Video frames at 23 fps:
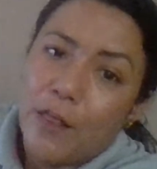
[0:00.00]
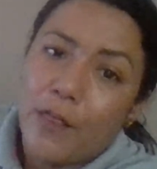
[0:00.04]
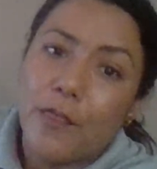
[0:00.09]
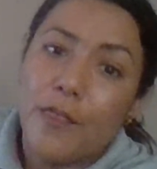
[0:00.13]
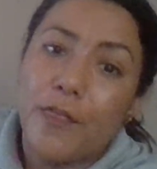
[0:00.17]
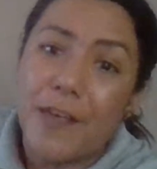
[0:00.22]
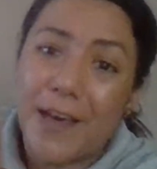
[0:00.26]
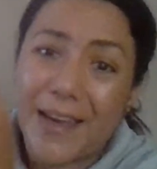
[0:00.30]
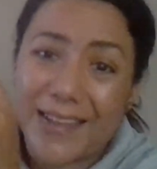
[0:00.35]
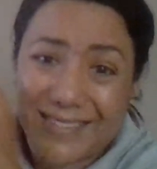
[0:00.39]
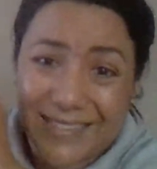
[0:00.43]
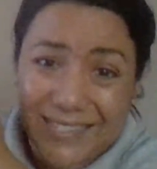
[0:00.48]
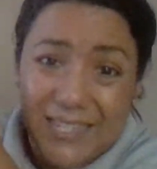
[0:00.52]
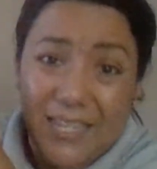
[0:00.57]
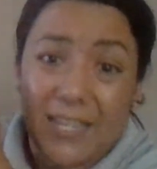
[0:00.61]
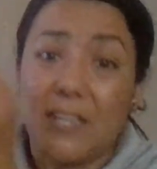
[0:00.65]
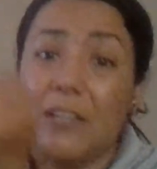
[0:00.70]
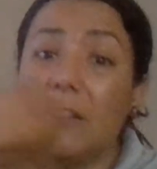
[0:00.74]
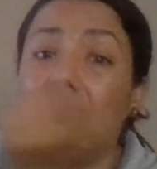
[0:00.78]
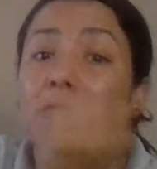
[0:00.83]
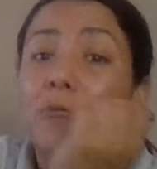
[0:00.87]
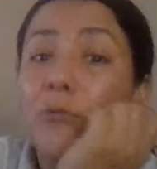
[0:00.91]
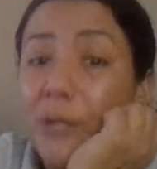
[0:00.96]
That's
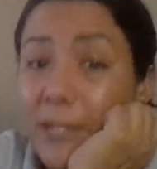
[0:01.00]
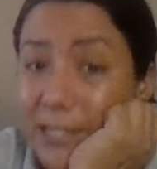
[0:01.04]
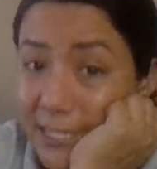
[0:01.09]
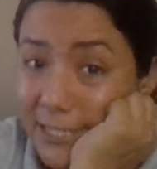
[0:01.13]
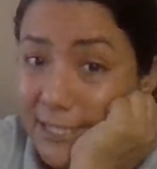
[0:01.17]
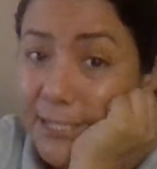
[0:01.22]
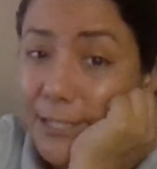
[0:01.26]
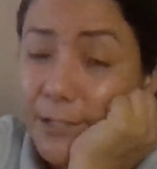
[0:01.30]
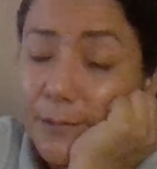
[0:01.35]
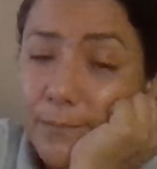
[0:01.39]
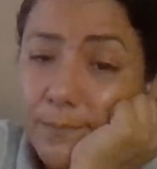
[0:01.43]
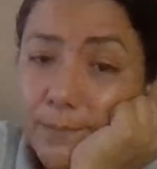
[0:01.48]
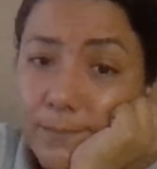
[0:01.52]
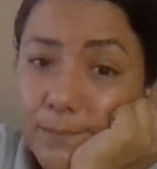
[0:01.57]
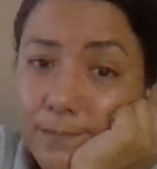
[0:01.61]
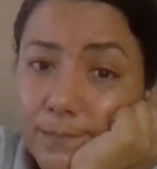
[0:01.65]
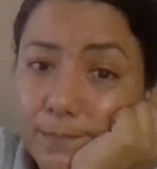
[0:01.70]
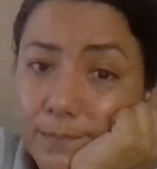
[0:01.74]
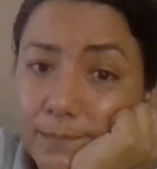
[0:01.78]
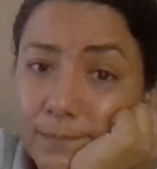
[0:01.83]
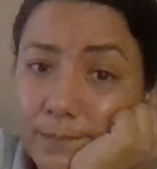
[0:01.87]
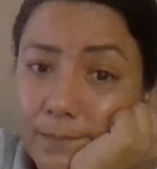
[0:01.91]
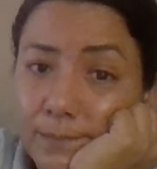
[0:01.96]
a grid.
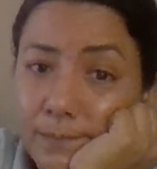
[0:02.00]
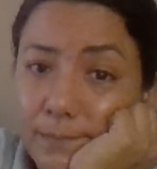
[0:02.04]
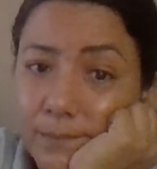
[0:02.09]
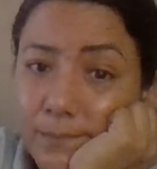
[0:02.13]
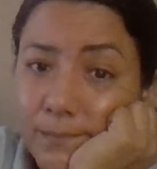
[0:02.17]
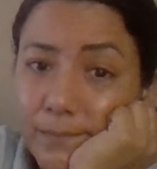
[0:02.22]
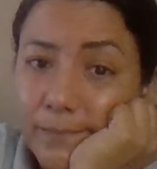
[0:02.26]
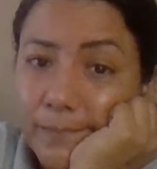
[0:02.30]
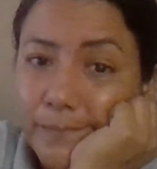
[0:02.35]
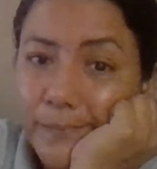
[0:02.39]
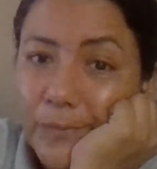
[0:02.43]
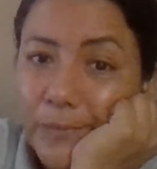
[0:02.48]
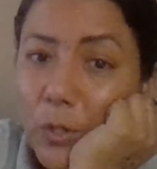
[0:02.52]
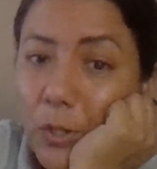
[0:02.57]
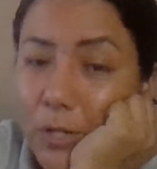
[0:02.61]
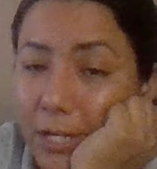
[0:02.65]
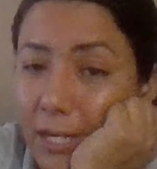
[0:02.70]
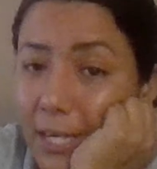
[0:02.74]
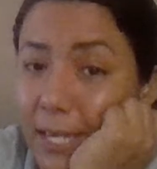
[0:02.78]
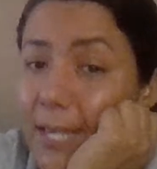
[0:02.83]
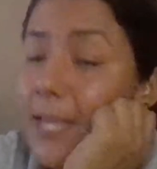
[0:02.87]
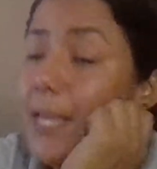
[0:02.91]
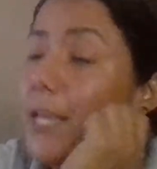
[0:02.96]

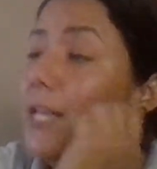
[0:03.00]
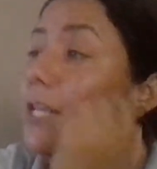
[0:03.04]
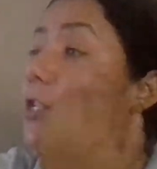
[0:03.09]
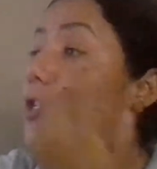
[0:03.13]
Okay?